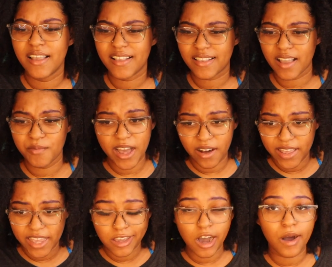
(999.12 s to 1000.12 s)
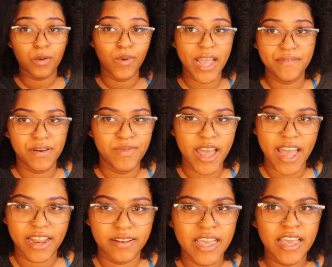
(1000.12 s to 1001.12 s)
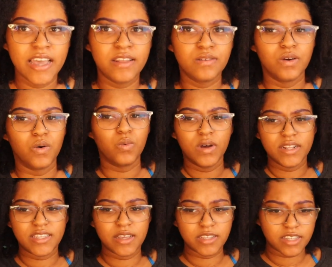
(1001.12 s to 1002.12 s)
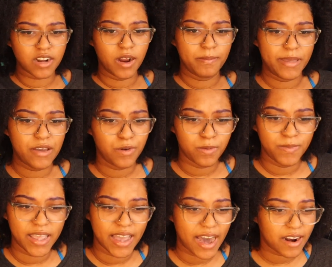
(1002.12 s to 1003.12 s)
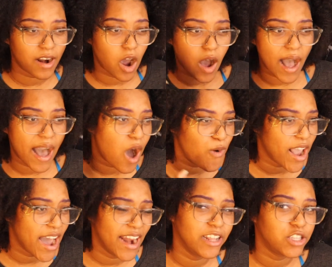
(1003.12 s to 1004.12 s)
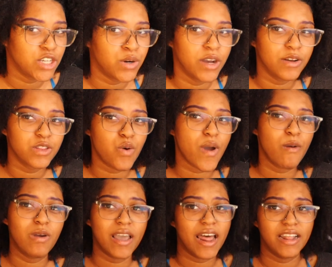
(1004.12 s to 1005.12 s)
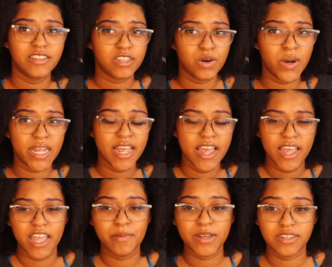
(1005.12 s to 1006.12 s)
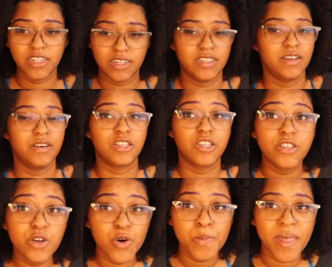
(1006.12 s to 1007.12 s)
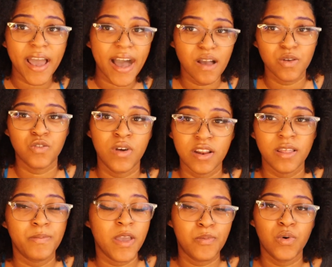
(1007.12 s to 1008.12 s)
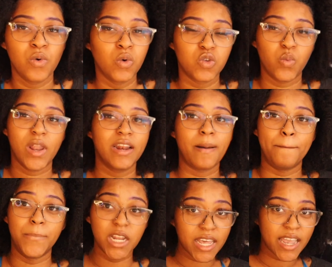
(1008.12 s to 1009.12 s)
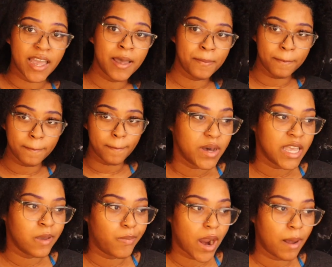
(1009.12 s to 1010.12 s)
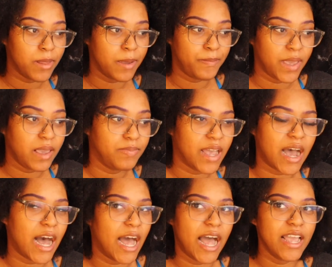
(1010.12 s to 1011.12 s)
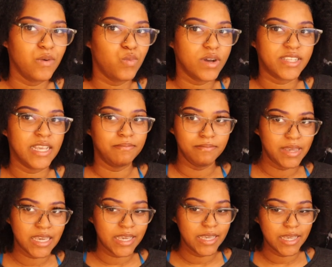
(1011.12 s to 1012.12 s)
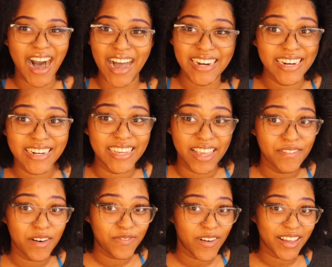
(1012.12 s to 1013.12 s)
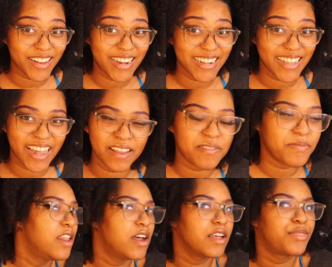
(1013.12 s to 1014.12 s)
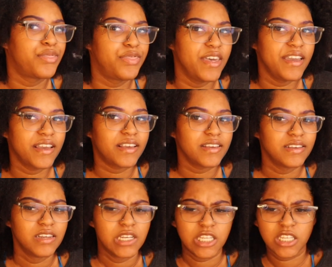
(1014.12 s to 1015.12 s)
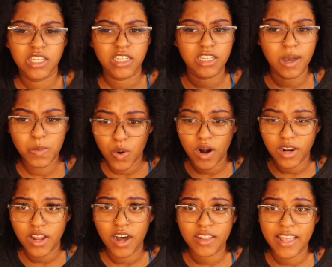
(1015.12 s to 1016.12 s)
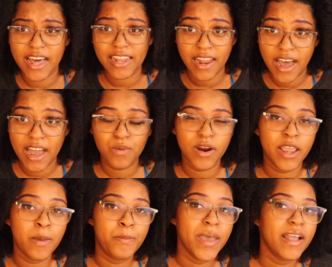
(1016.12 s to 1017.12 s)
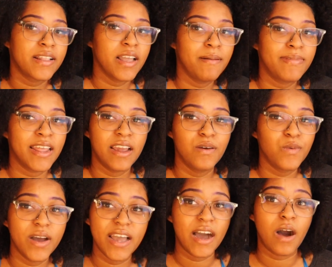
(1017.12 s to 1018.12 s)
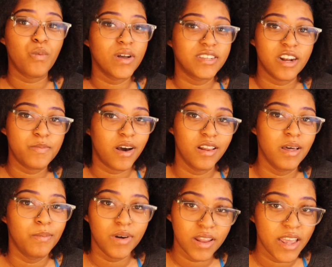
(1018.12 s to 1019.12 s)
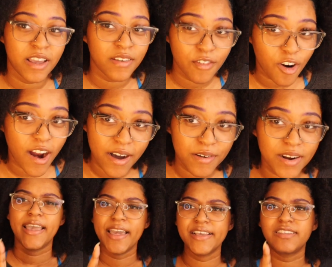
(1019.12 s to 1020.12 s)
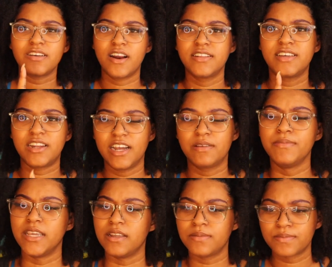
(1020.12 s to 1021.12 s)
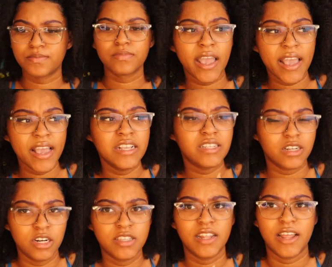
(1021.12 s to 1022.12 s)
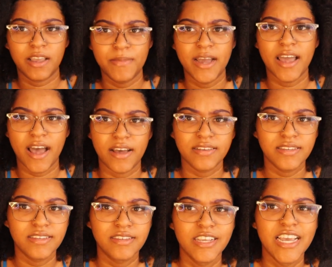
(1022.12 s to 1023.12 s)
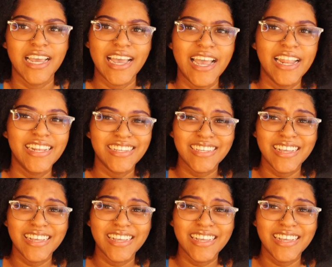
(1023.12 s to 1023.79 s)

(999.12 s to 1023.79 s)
And somehow he caught wave of that and wanted to start beef with me. I don't know how we got into it, the way we got into it. He must just have assumed that I was one of the people who was willing to bully him. But he probably peeped that I, it wasn't me. I didn't give a fuck like that. And I think somewhere along that line where he picked up that it, I wasn't a part of the bullying crowd, he started to like me. He started to like my ass. And